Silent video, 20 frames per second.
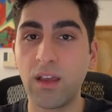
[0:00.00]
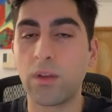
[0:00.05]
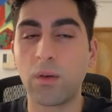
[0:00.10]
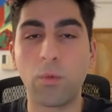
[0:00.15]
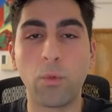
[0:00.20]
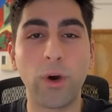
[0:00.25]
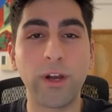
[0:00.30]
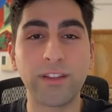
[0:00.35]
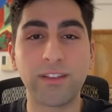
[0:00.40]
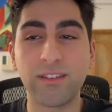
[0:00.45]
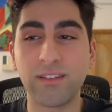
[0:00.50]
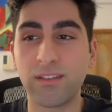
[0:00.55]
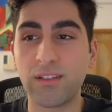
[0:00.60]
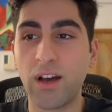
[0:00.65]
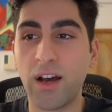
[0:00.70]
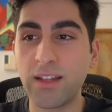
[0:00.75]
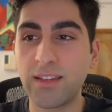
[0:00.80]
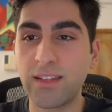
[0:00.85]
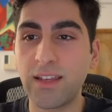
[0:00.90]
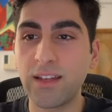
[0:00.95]
White does
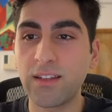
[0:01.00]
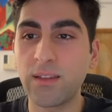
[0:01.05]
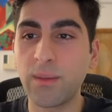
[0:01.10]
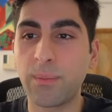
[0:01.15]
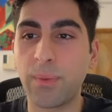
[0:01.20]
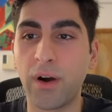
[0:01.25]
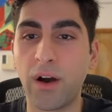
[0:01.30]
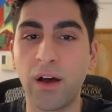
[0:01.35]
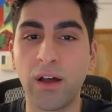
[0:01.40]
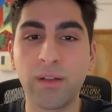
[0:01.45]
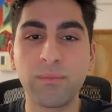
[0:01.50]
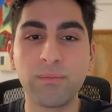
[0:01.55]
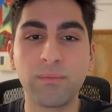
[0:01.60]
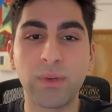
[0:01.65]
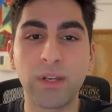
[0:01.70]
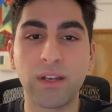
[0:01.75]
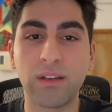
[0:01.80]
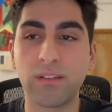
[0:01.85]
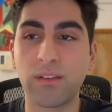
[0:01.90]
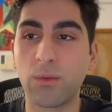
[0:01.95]
not take the pawn
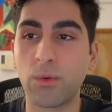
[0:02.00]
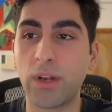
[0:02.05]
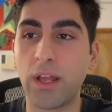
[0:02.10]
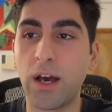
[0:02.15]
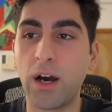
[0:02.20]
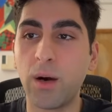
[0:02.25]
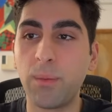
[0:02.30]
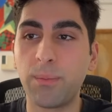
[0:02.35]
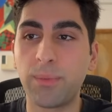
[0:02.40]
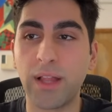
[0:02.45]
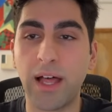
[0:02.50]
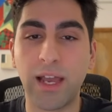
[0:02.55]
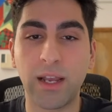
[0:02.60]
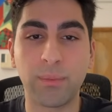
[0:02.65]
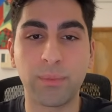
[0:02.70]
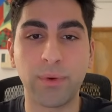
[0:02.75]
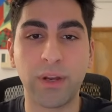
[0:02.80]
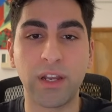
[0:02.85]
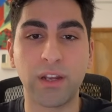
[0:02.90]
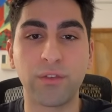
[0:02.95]
because it would help black
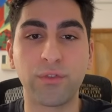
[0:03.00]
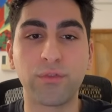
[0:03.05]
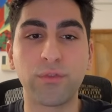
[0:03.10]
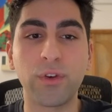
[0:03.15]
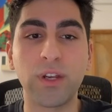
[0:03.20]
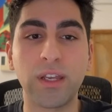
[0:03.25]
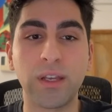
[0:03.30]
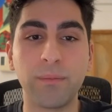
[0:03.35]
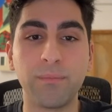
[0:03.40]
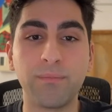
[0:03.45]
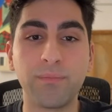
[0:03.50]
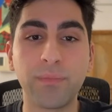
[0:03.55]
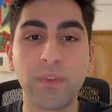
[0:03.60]
break free,